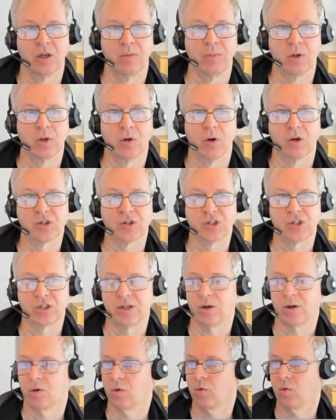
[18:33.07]
because
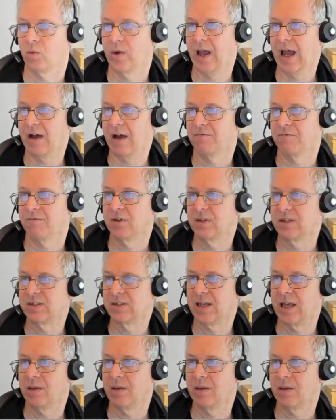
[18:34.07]
we have to
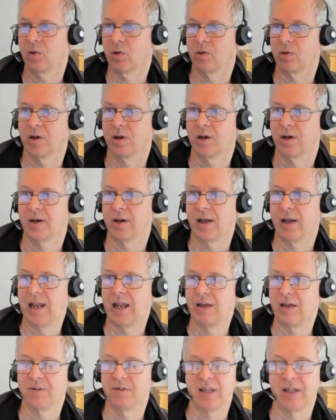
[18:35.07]
disable
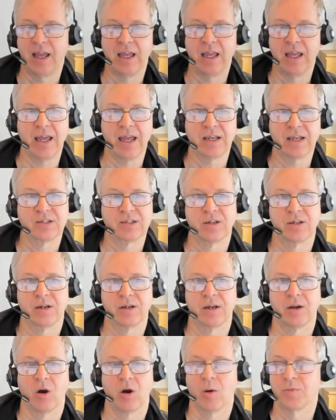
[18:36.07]
11AX
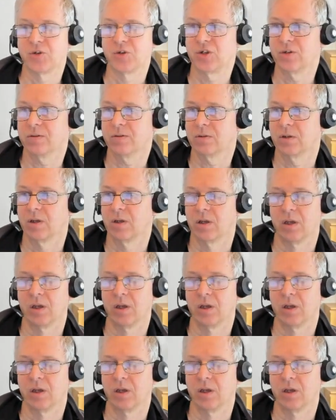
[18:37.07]
option